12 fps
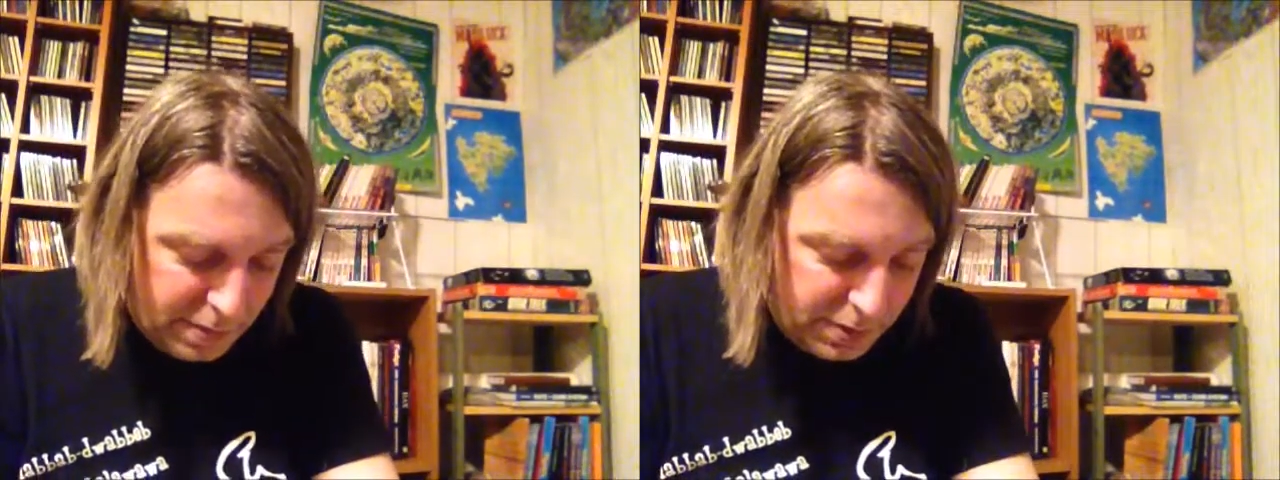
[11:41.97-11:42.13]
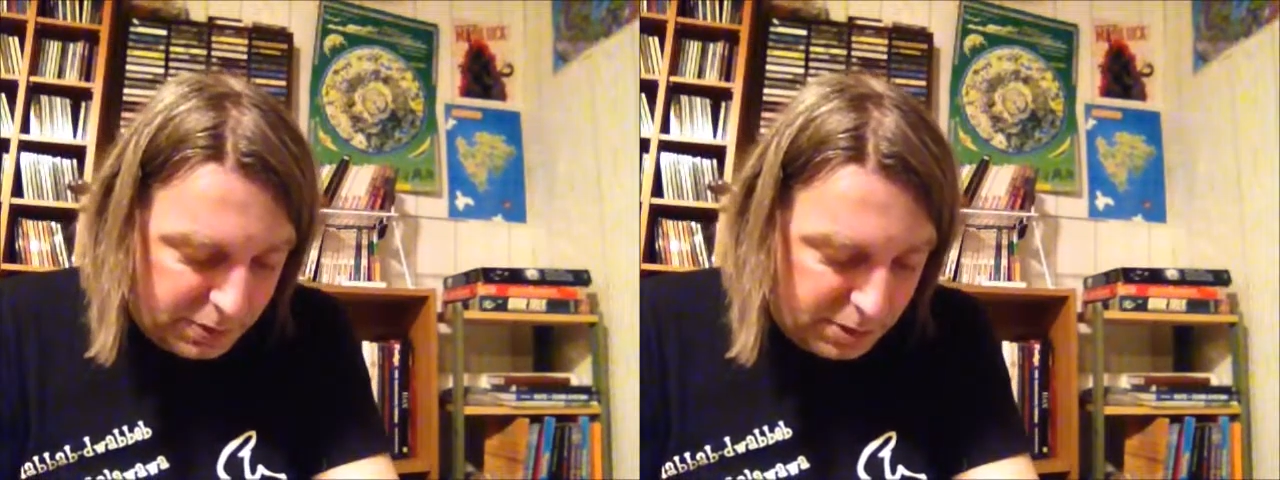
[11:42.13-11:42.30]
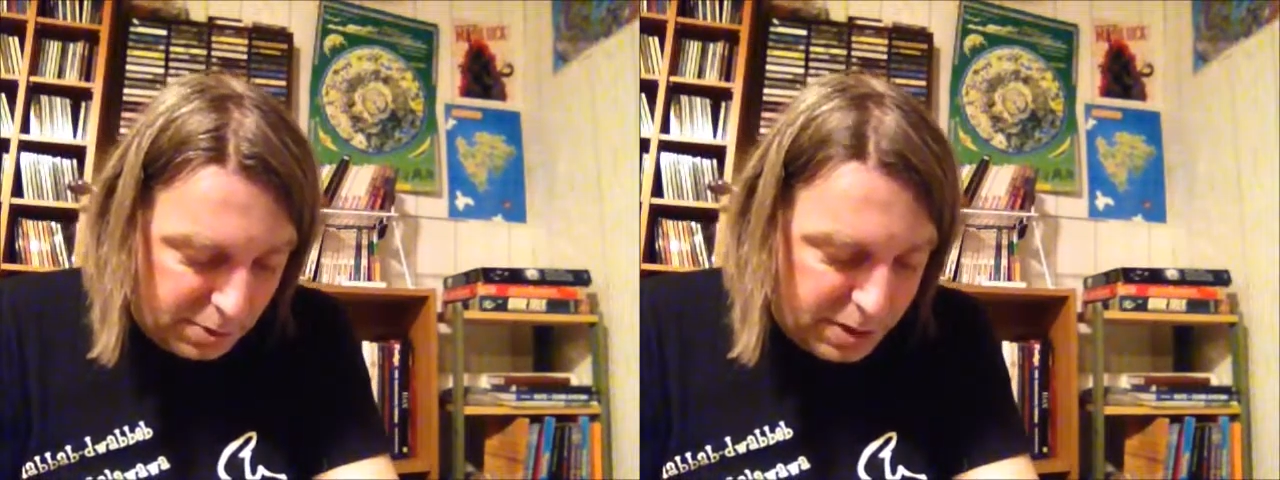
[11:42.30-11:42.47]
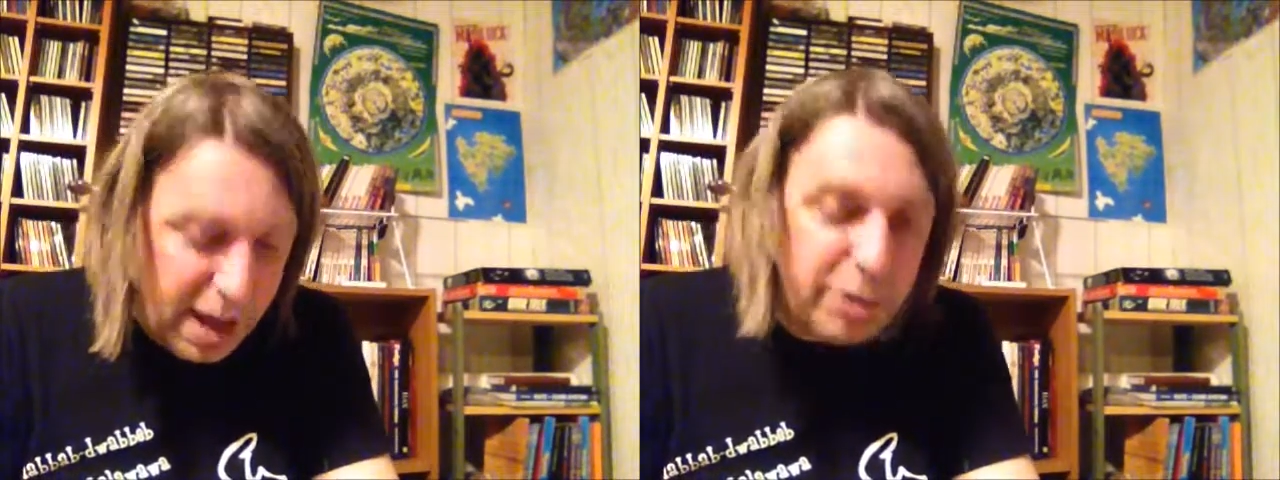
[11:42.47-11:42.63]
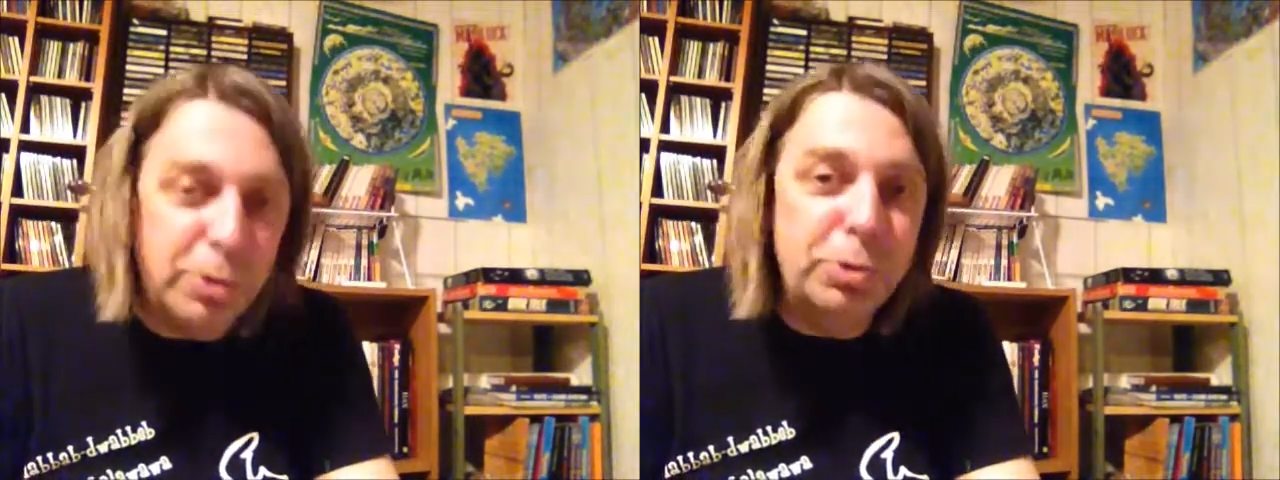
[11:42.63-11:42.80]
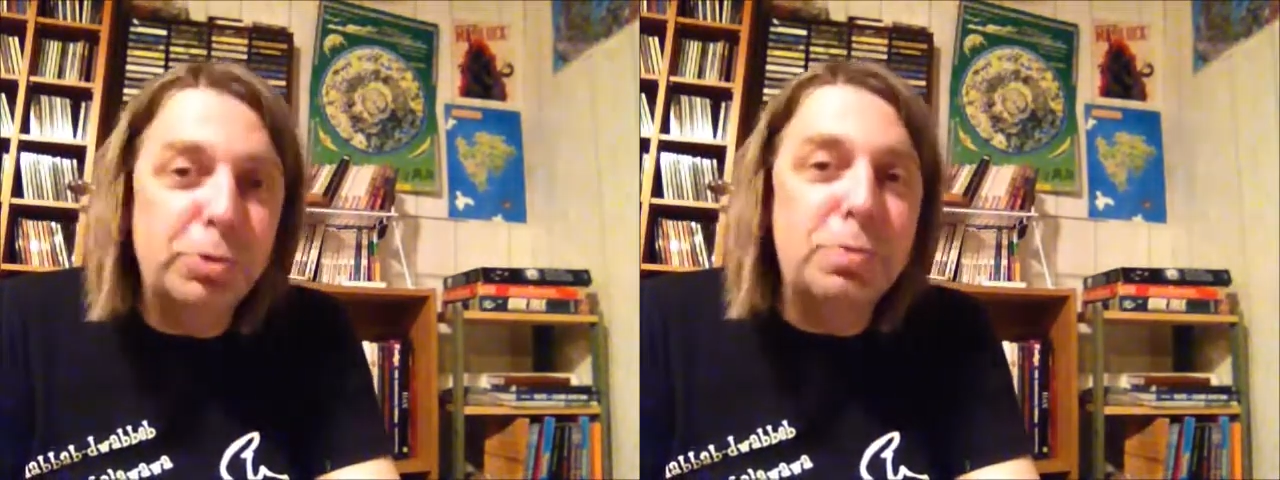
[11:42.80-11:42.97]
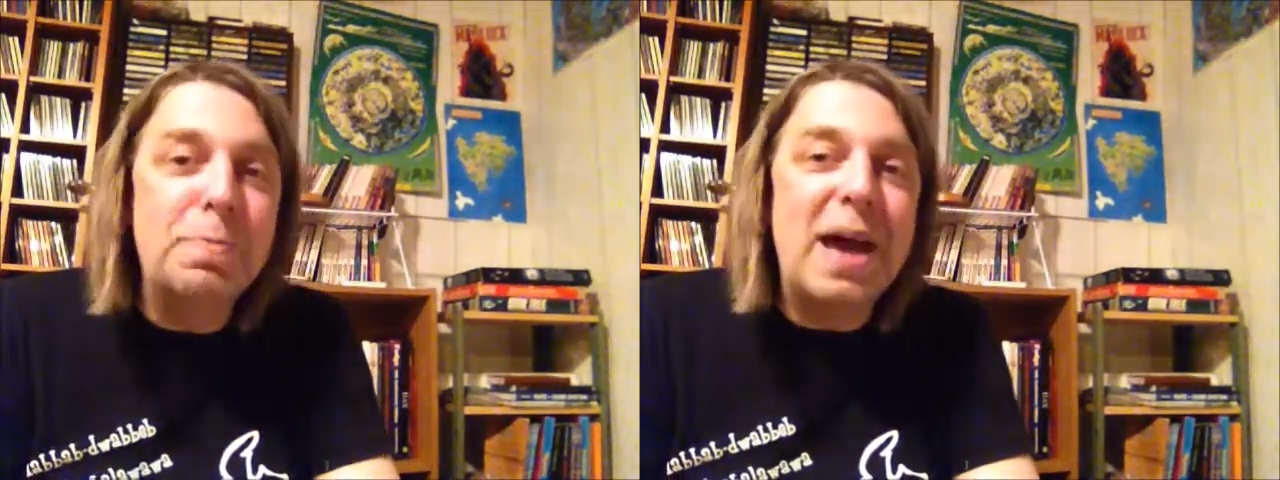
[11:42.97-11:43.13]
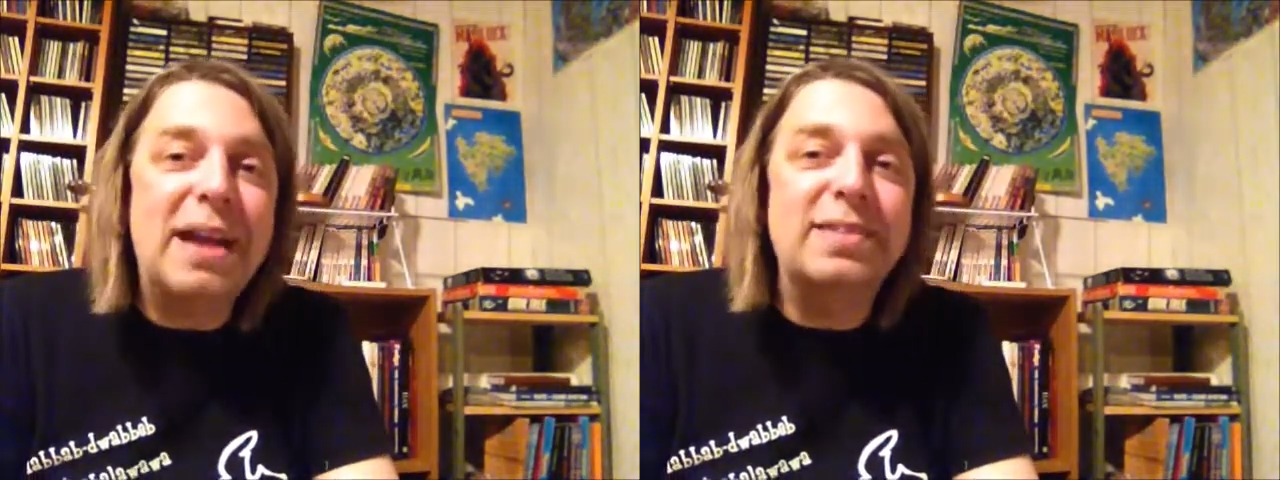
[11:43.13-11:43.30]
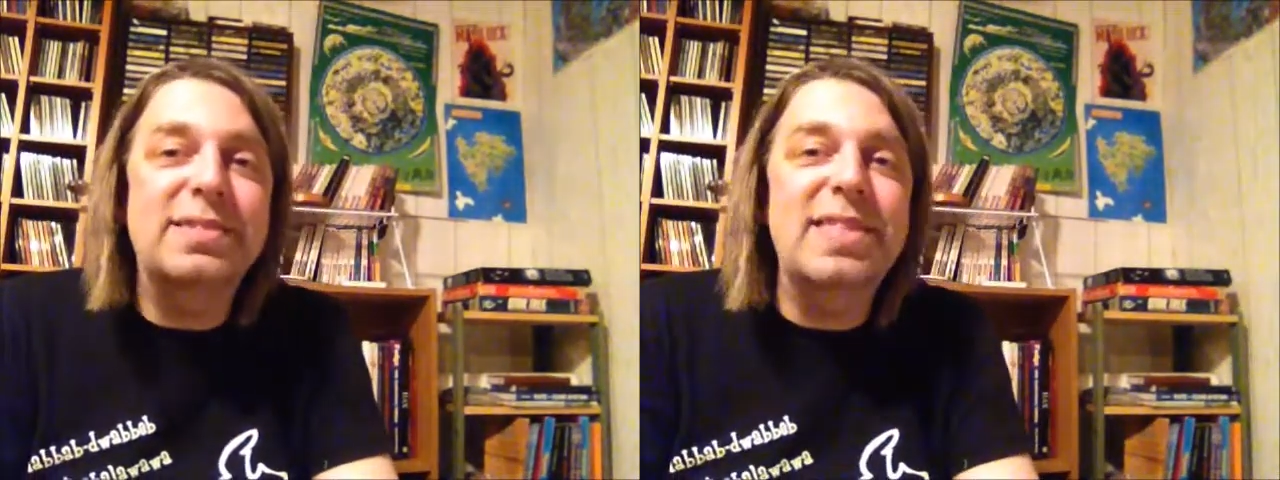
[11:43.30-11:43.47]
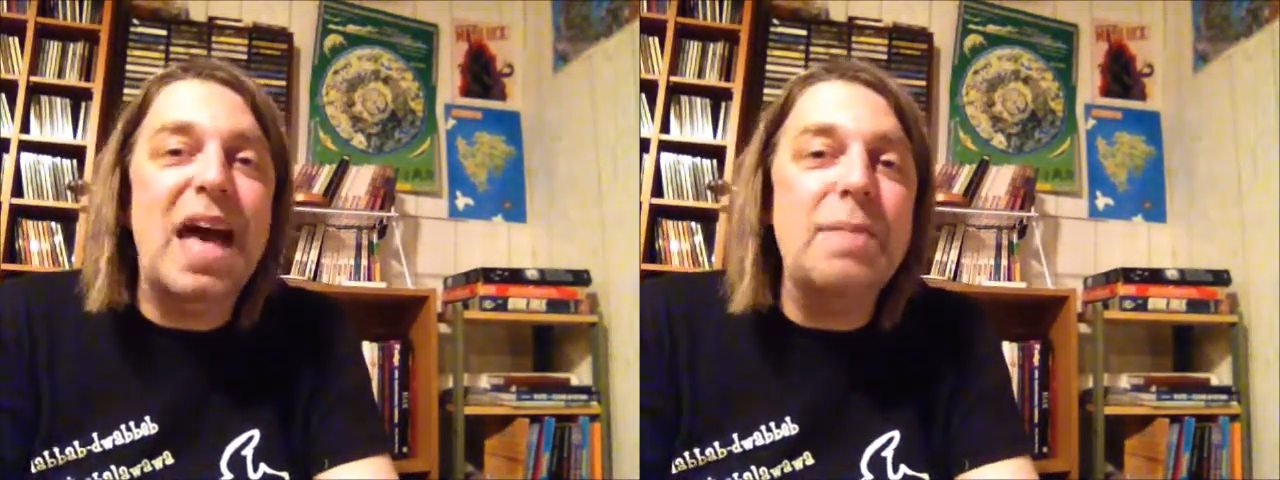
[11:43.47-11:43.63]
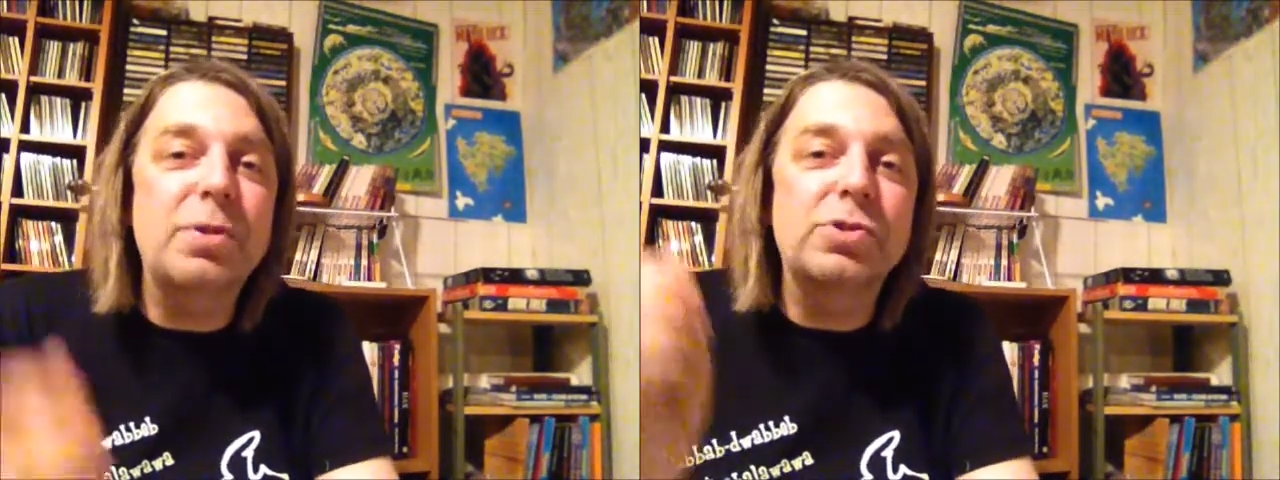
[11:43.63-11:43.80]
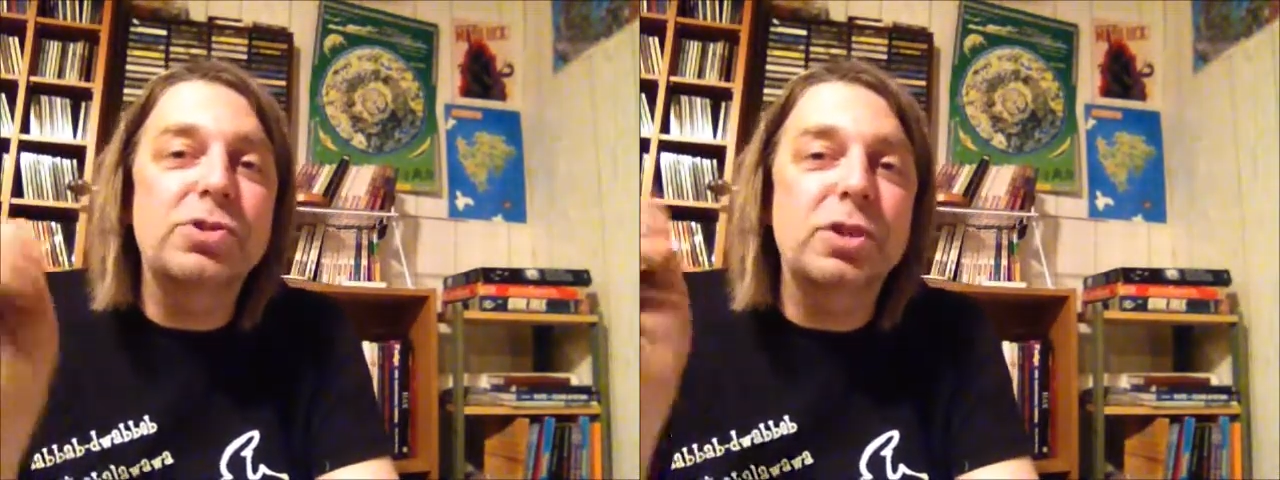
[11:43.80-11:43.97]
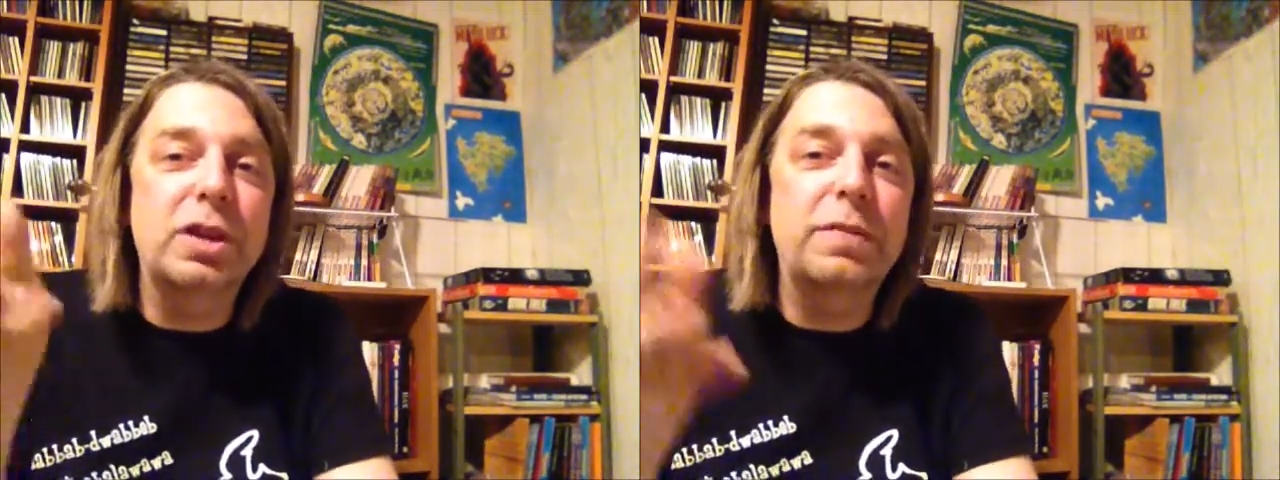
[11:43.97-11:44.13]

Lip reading: So you do max damage